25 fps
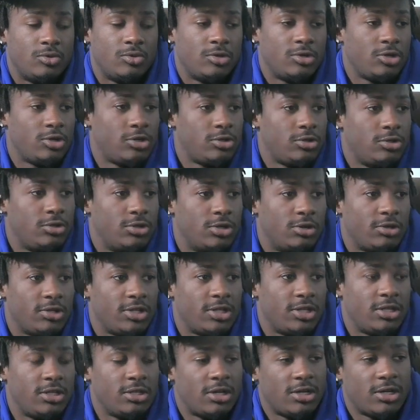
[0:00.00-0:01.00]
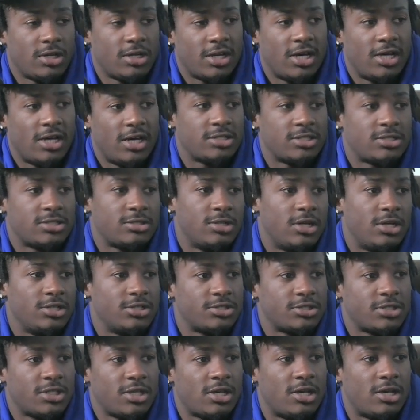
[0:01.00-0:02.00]
you know, get young guys to
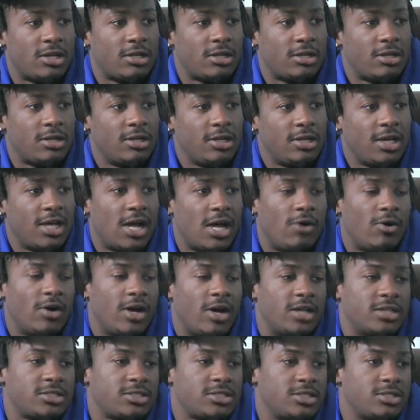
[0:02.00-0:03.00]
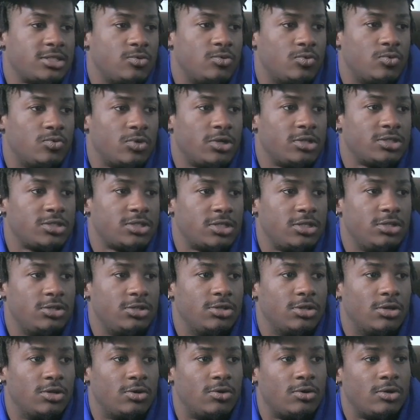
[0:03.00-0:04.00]
understand how our system works and, you
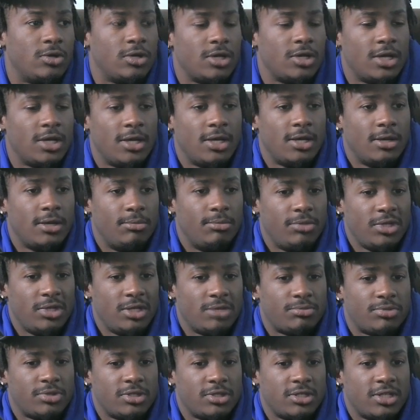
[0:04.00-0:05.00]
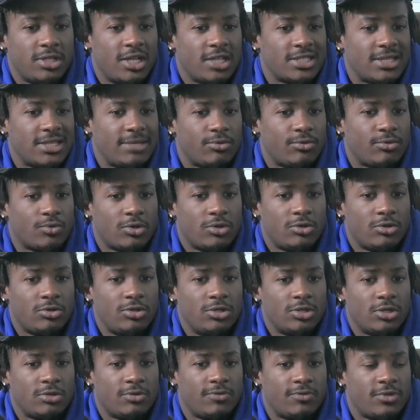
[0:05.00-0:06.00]
know, being put in that type of role, you
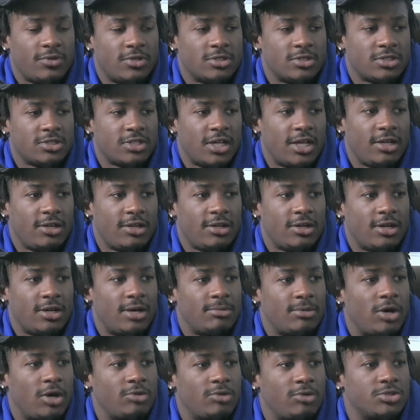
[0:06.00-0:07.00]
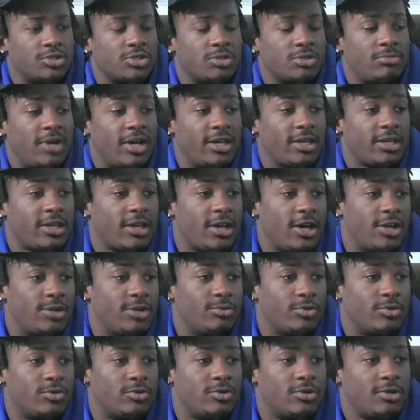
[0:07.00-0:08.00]
know, feels like I'm holding somebody
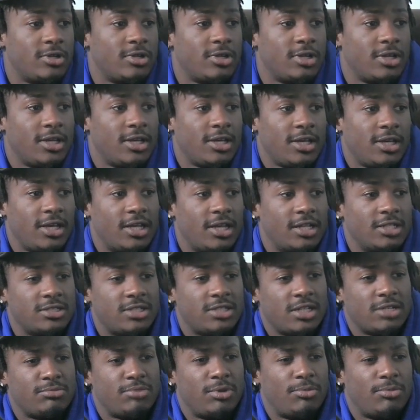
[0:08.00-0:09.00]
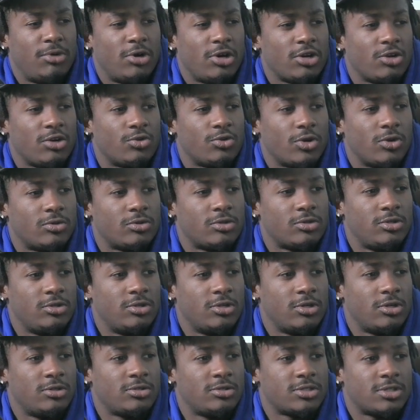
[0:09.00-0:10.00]
accountable. And it's like a part of growth, you know.
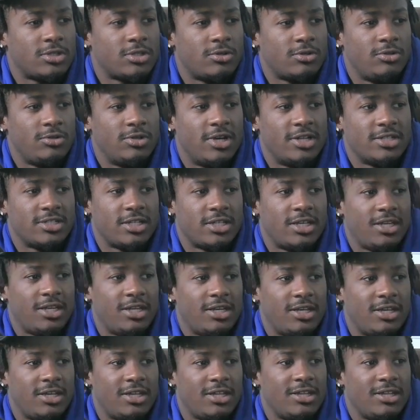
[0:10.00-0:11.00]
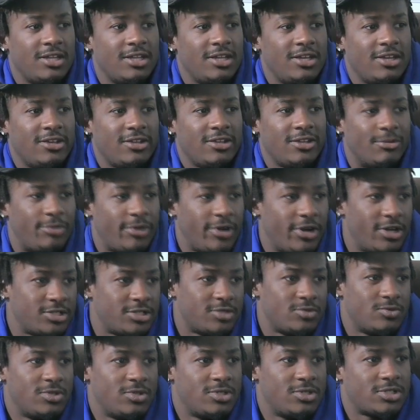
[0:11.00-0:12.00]
So, you know, yeah. as a kid, your parents are the
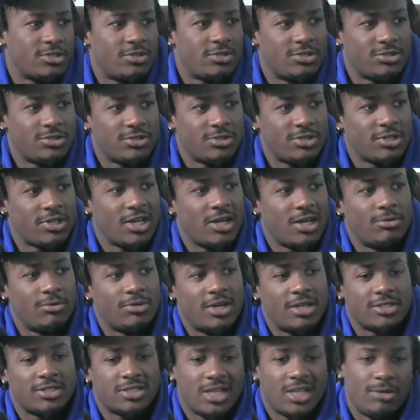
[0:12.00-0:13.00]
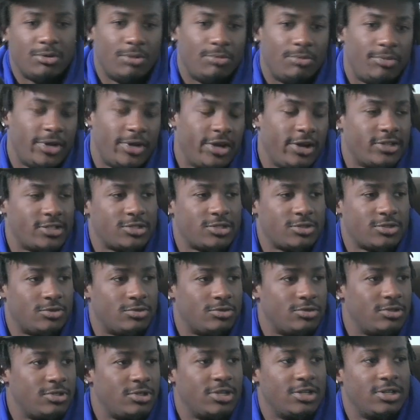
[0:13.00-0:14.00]
ones that hold you accountable. Not saying I'm a parent to
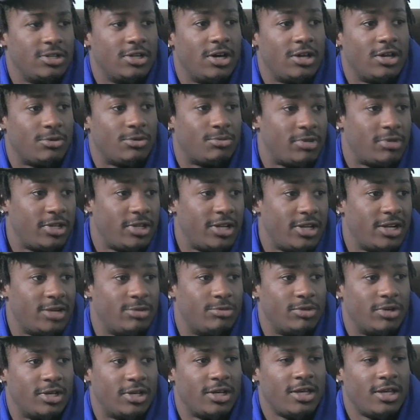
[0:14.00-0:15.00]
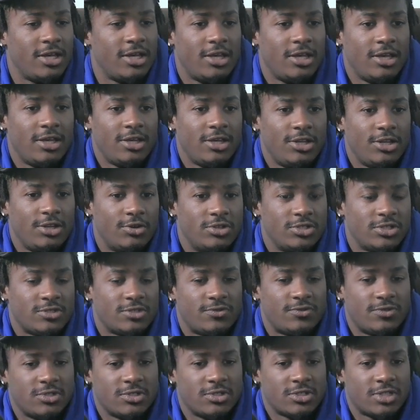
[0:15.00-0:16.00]
another player, but you know, it just
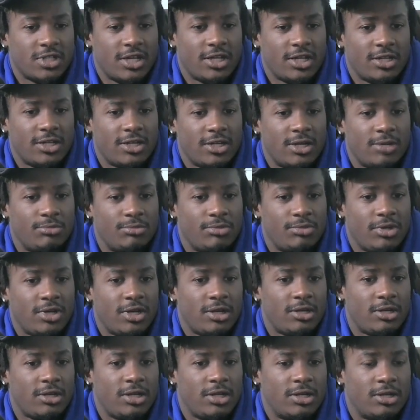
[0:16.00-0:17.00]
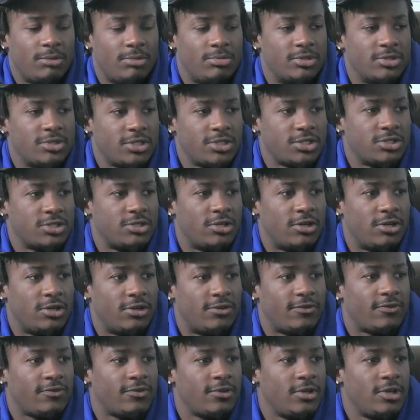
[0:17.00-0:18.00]
feels like I'm being in a position of
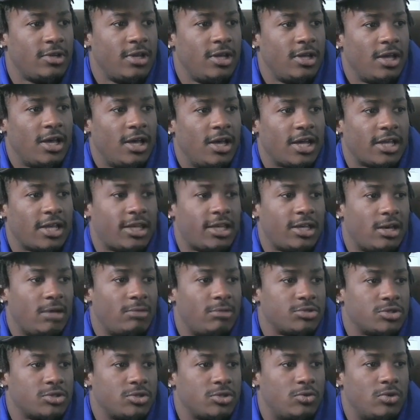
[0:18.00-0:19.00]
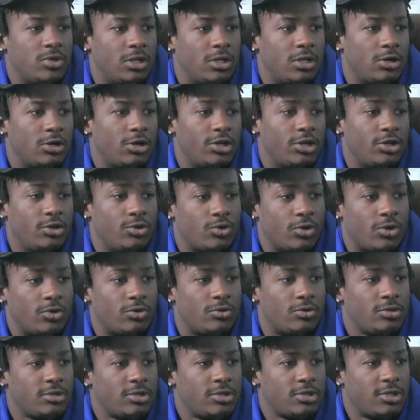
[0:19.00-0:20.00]
I can help someone learn and grow
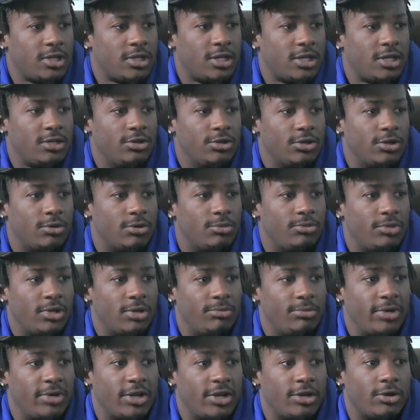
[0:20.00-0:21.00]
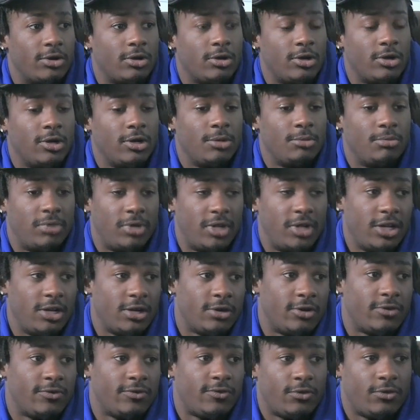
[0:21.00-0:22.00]
and, you know, yeah. be a better player
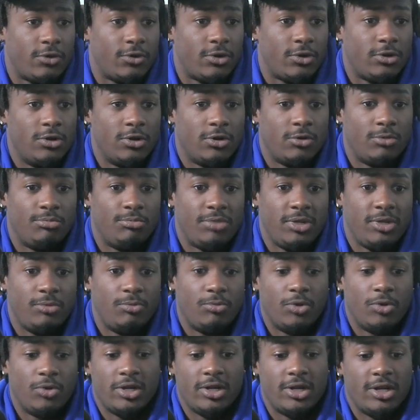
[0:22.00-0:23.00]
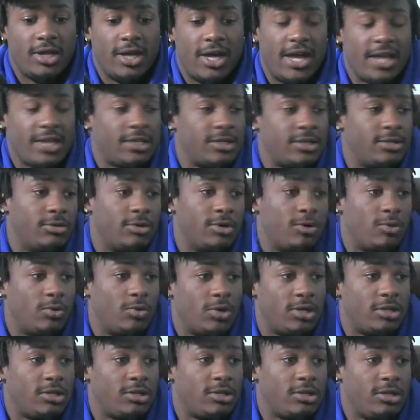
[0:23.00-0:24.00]
for you know be what I could what
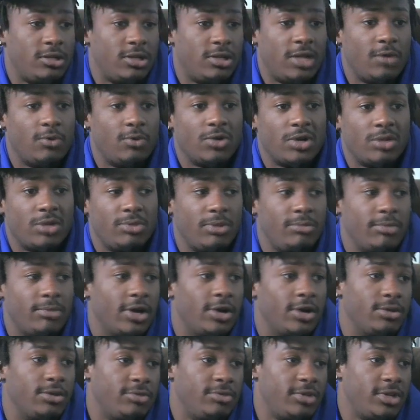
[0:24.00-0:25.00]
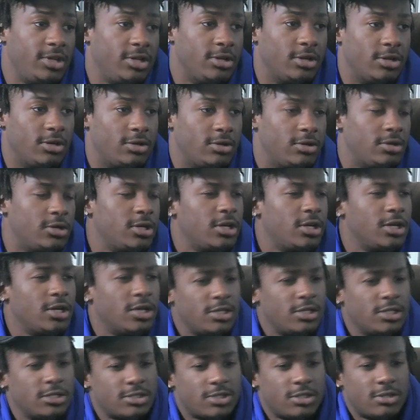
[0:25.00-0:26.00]
they want to be better than me you know
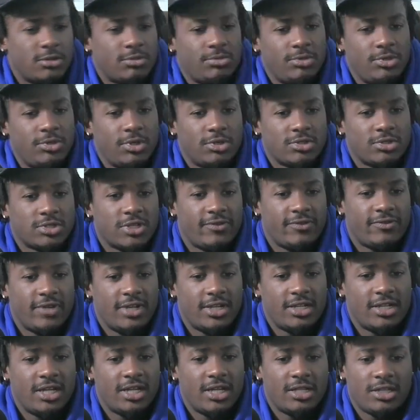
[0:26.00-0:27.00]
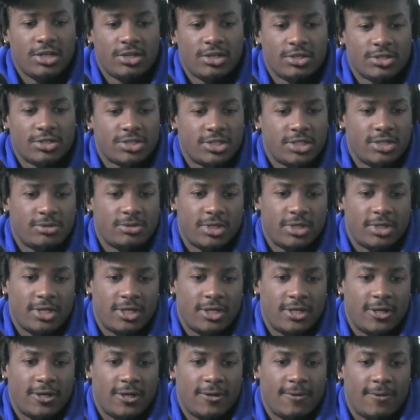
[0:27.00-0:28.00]
so you know stuff like that leadership
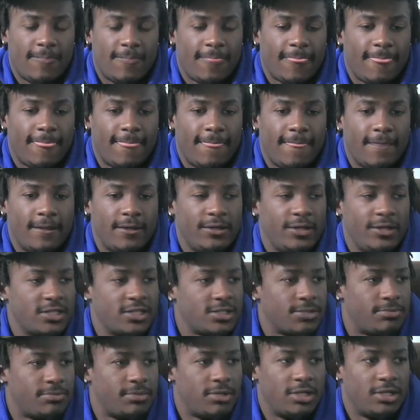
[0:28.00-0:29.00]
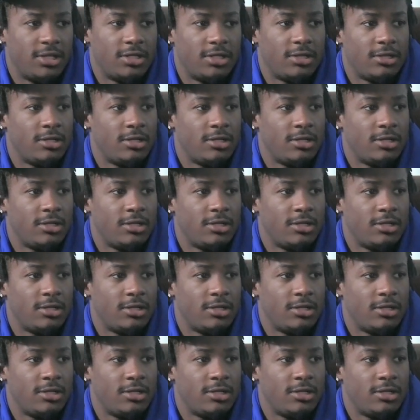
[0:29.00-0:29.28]
um, discipline